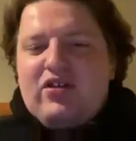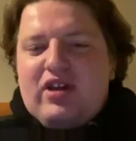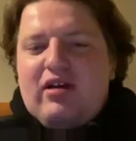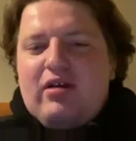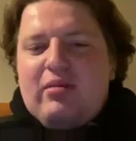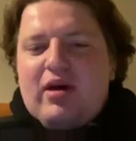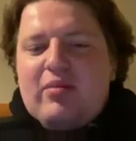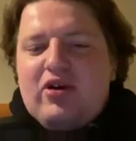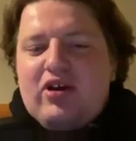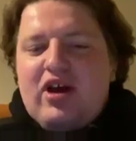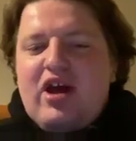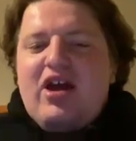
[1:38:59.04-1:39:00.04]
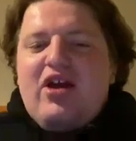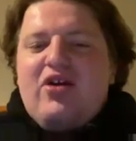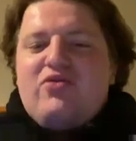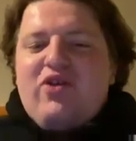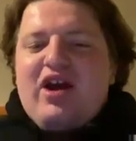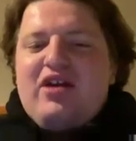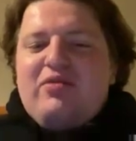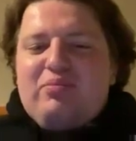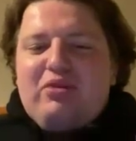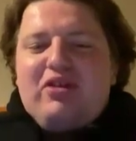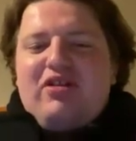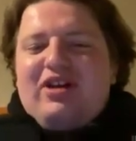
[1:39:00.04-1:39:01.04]
gone down in my book. Right,
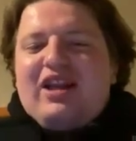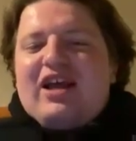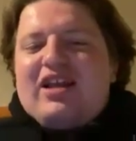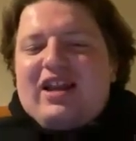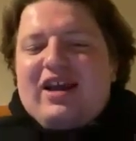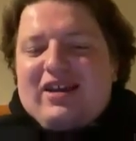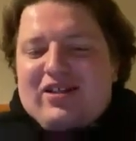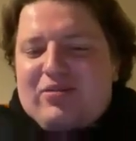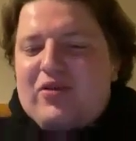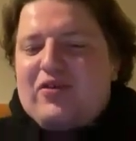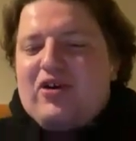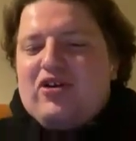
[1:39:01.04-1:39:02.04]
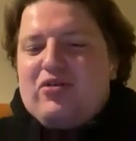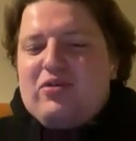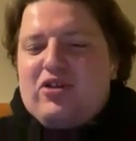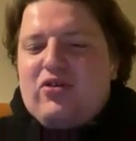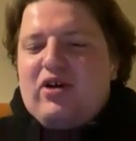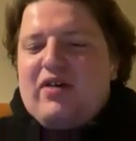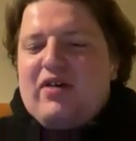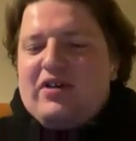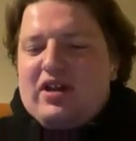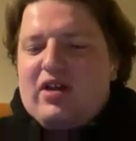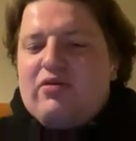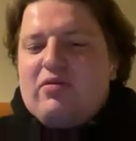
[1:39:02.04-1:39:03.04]
let's move on because we do have an
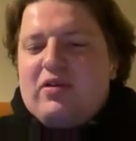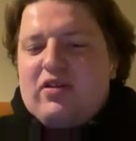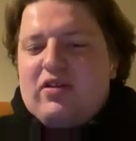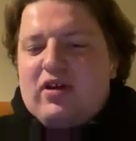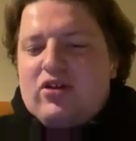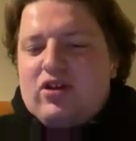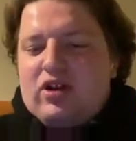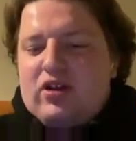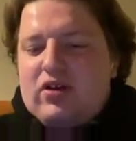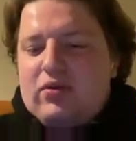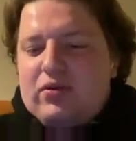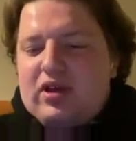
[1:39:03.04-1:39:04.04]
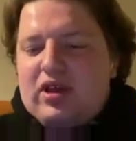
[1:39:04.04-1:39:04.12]
announcement, actually, don't